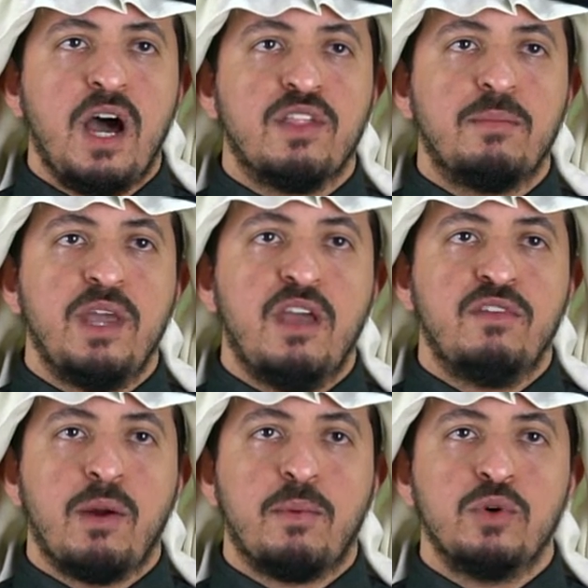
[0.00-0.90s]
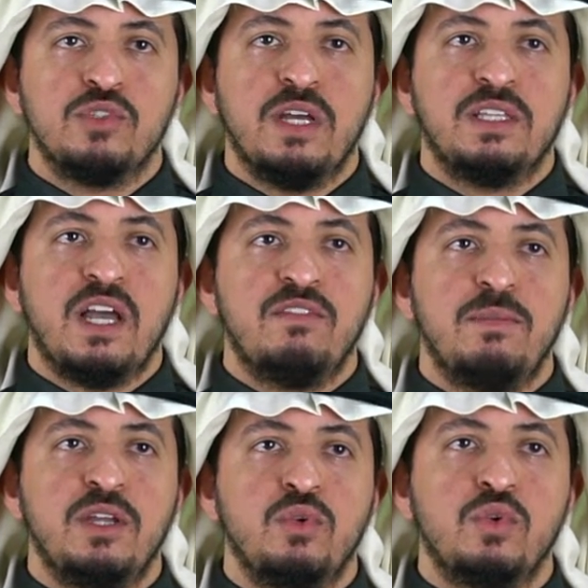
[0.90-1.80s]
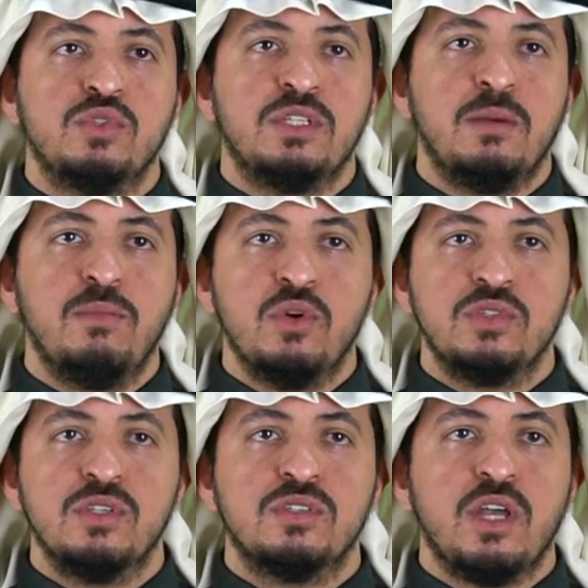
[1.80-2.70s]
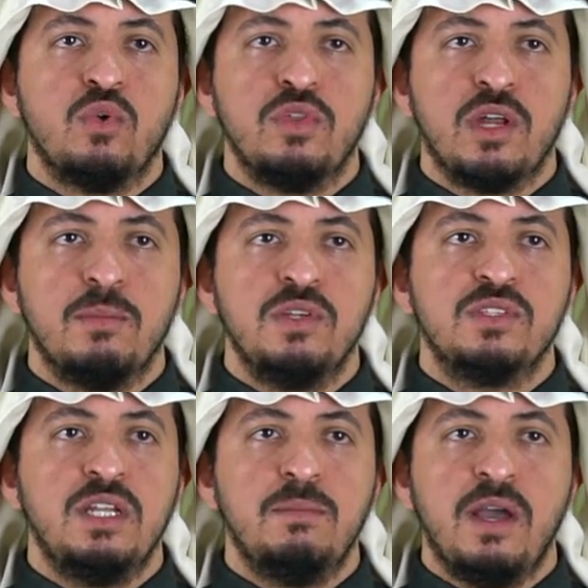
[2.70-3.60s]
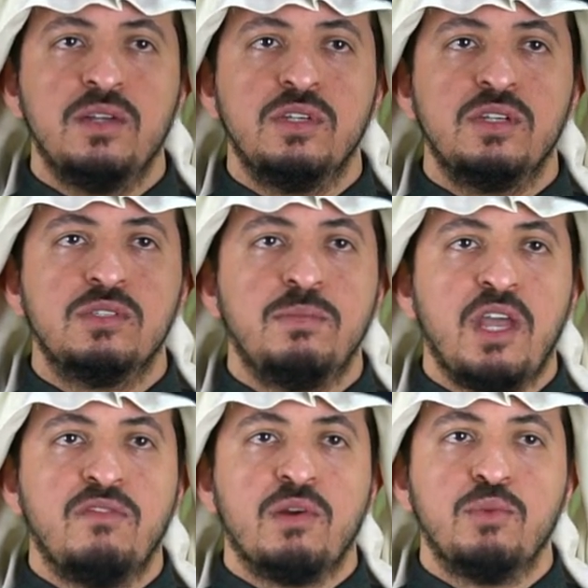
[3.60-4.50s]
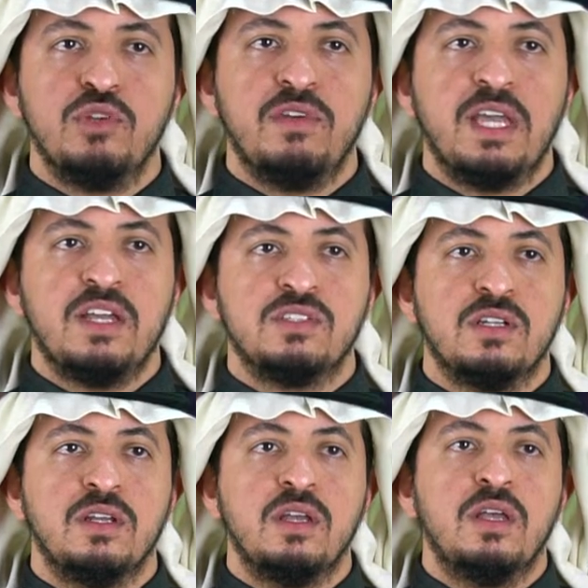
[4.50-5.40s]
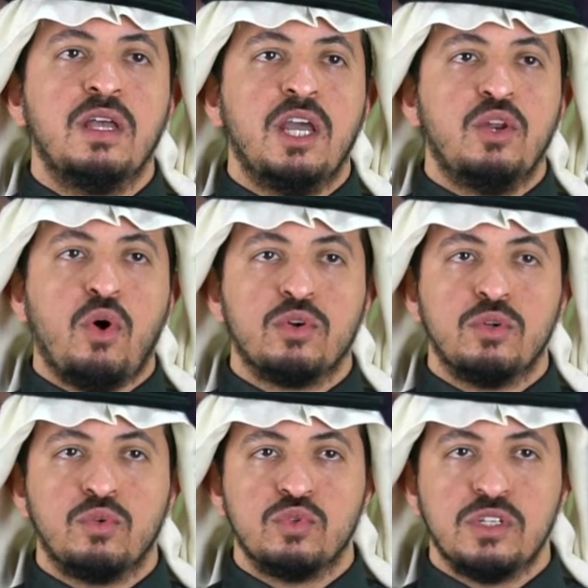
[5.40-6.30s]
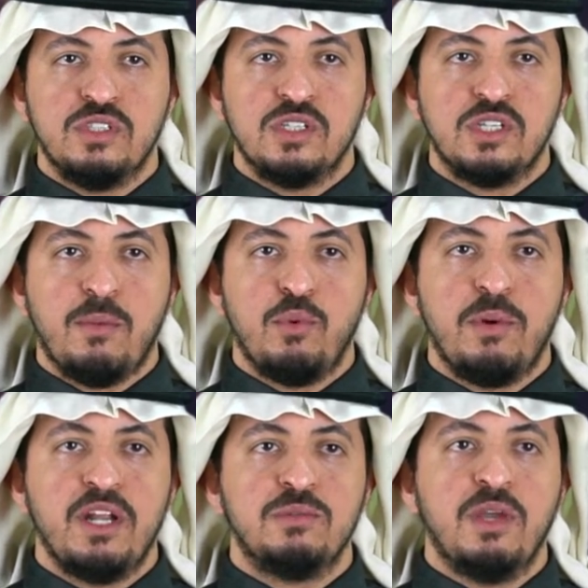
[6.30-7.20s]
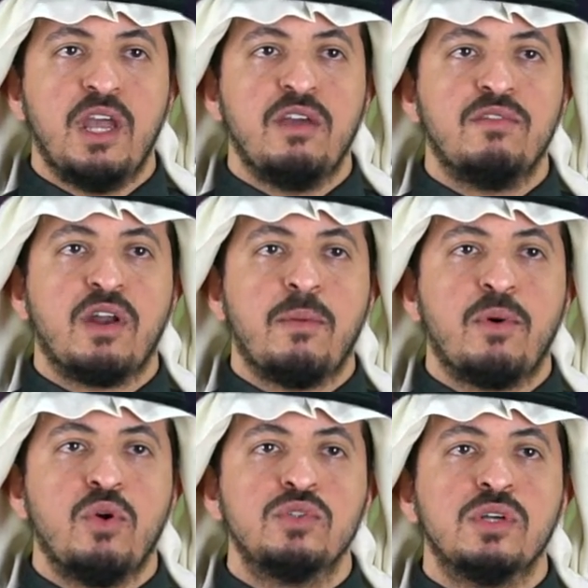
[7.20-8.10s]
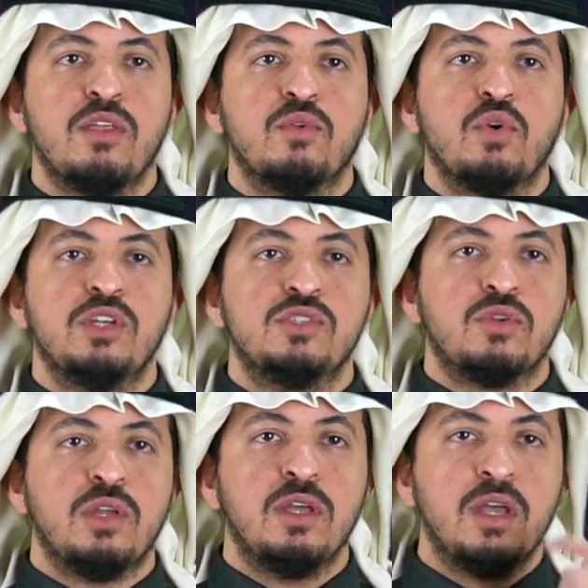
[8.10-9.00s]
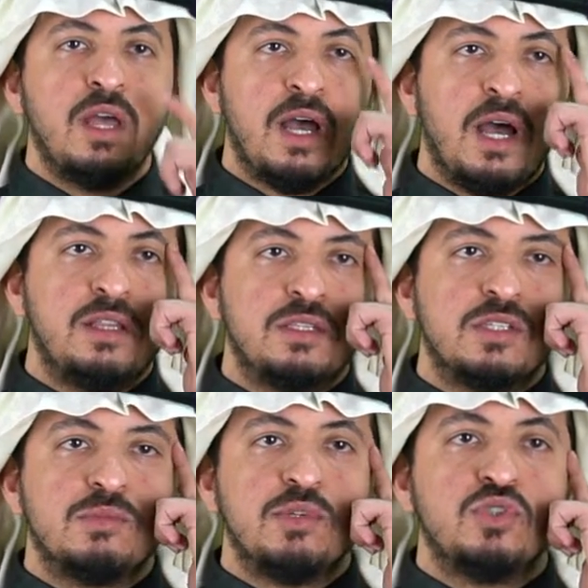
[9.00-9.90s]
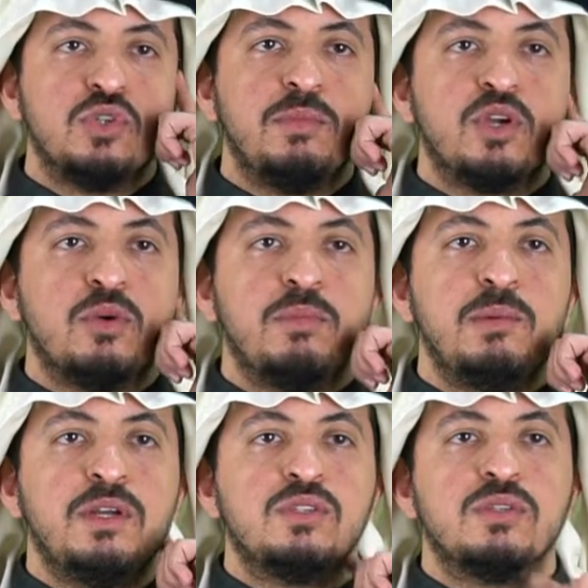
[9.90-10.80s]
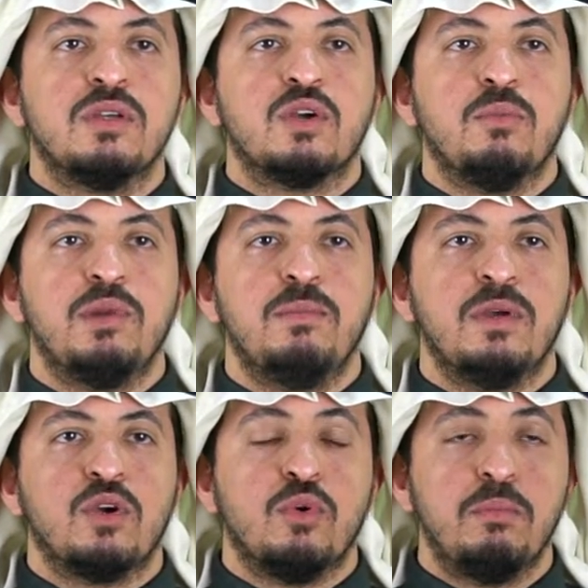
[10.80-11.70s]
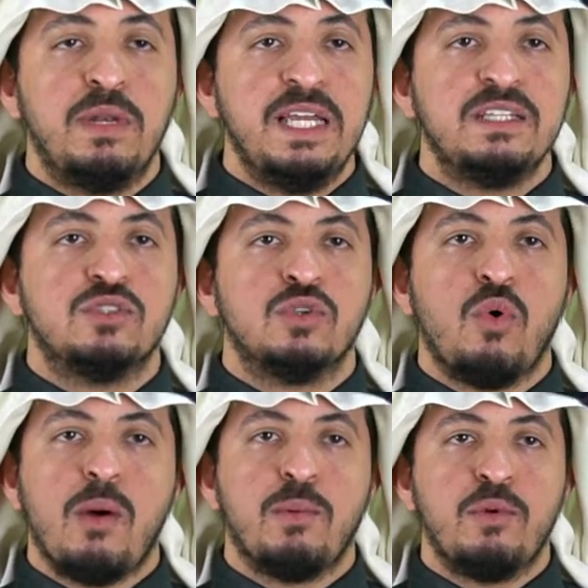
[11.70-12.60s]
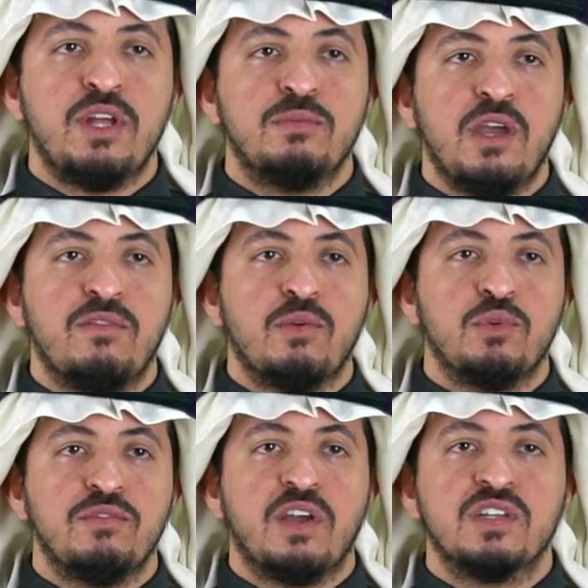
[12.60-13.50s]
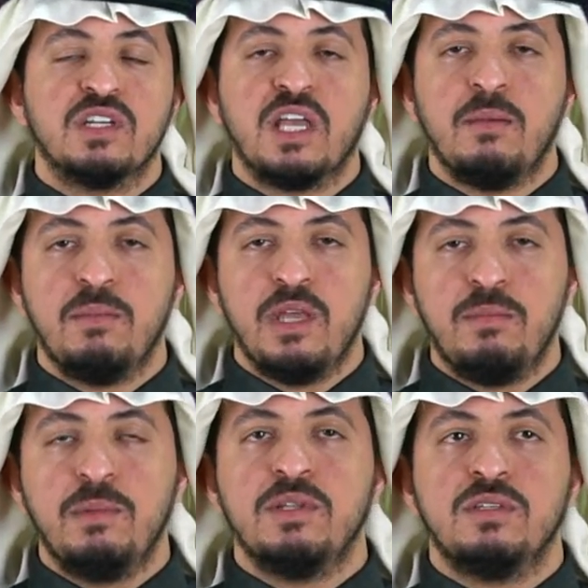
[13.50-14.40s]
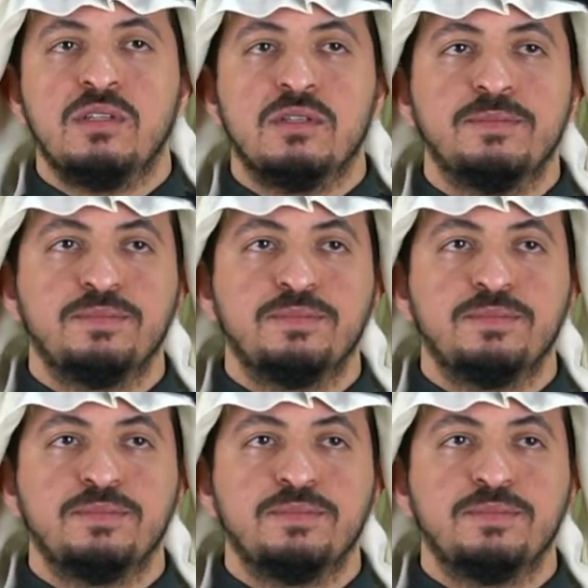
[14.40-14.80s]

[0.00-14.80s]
Other behavior approach that have been used: hypnosis, psychotherapy, sleep hygienist, behavior modification. In order to suggest appropriate behavior approach, a thorough history and assessment should be complete so appropriate behavior modification can be implemented.